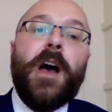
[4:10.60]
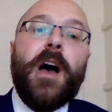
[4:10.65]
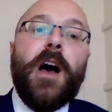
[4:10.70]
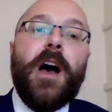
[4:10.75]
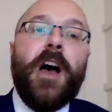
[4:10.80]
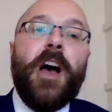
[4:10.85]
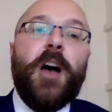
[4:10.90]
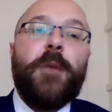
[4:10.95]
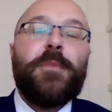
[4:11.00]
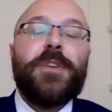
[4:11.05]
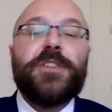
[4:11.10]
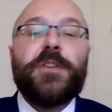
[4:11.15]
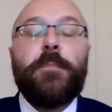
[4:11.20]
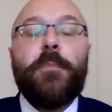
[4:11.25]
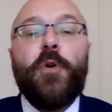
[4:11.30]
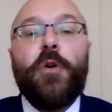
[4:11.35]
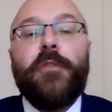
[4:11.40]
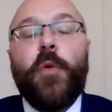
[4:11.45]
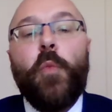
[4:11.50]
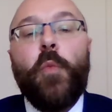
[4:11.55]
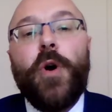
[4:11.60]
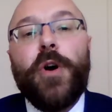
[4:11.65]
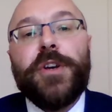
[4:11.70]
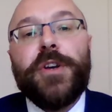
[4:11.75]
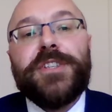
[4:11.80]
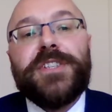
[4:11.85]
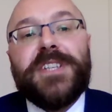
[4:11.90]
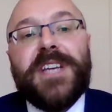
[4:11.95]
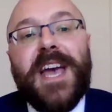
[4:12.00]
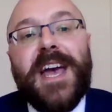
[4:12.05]
But as a more of a
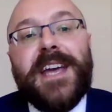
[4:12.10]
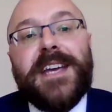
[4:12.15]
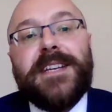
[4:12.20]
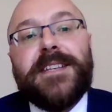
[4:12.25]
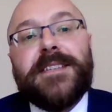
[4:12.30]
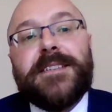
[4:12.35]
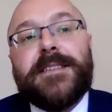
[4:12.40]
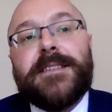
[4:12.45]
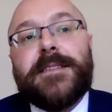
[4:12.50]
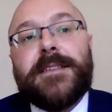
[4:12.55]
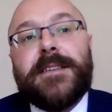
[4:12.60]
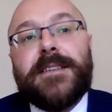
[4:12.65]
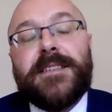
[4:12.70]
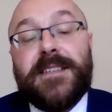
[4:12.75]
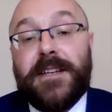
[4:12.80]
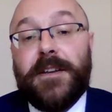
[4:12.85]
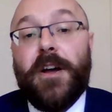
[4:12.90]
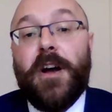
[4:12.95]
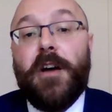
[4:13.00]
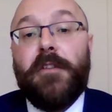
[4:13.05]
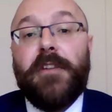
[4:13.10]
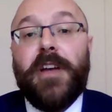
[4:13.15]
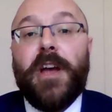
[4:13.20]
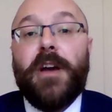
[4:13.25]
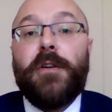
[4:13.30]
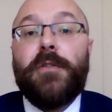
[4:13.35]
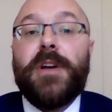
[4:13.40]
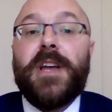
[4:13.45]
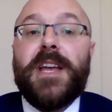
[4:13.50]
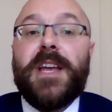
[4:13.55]
worst case
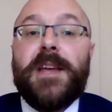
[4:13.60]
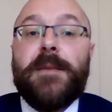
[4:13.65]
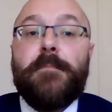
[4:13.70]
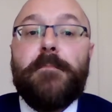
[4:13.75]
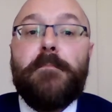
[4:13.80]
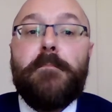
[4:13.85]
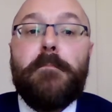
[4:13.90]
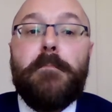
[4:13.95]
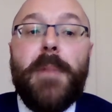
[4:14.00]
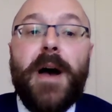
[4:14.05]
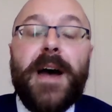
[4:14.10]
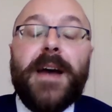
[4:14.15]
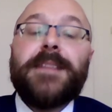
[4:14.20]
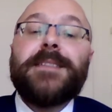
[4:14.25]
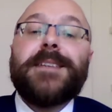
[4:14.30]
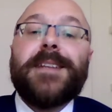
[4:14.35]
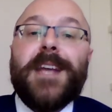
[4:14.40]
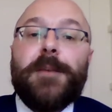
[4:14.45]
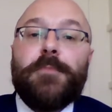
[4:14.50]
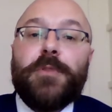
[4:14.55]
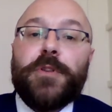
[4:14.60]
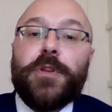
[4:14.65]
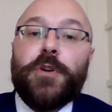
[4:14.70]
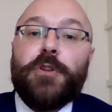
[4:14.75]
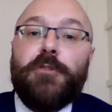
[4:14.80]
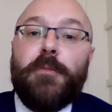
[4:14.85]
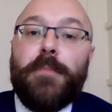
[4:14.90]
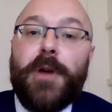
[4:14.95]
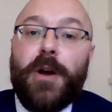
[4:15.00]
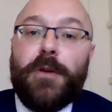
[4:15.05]
scenario, it might enable
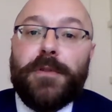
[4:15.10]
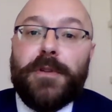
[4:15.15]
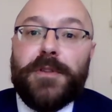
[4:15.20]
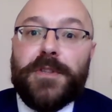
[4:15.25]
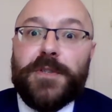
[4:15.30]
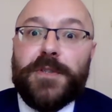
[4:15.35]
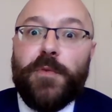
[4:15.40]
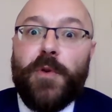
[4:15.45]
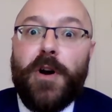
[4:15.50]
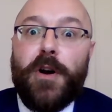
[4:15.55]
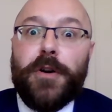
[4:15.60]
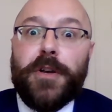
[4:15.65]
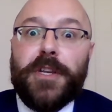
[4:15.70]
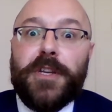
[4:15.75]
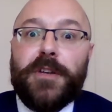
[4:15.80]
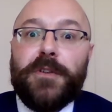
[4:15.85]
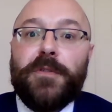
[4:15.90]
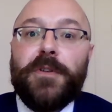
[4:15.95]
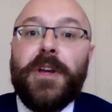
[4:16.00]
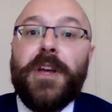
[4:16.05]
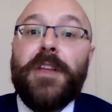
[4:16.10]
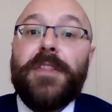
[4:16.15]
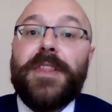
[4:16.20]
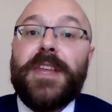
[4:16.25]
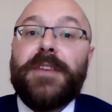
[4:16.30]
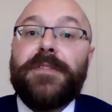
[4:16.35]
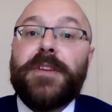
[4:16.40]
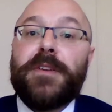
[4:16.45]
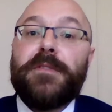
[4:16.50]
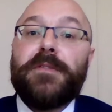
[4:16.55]
your opponent to argue
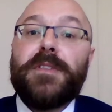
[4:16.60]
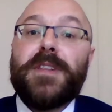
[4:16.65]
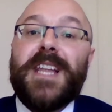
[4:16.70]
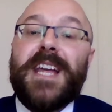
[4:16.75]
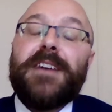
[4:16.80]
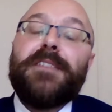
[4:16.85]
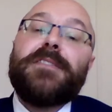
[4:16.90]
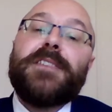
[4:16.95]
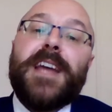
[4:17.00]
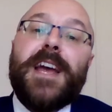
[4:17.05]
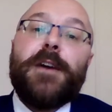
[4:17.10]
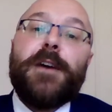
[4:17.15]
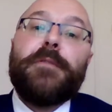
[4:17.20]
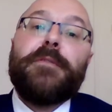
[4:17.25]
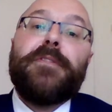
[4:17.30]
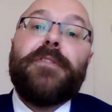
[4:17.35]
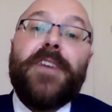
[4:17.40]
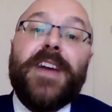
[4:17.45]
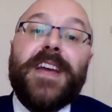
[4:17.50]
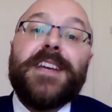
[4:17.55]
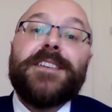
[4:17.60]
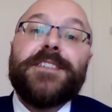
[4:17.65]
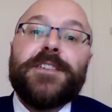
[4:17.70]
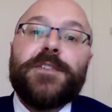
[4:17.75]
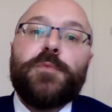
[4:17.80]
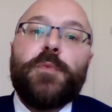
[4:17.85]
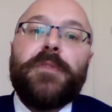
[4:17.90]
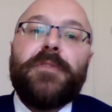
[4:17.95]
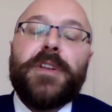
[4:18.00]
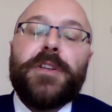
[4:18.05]
that if you've left out
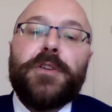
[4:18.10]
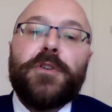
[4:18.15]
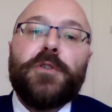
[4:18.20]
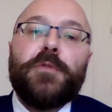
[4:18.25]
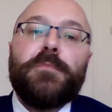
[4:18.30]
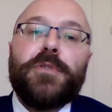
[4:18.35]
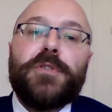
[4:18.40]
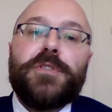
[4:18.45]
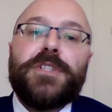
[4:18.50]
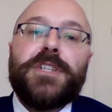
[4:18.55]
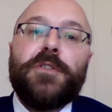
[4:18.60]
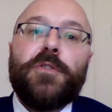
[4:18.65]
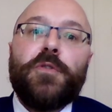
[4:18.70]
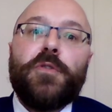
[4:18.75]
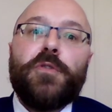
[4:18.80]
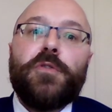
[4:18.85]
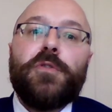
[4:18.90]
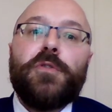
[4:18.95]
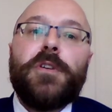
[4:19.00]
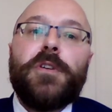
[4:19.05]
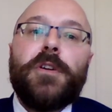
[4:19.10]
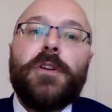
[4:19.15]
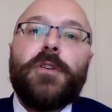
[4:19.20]
phases within your budget or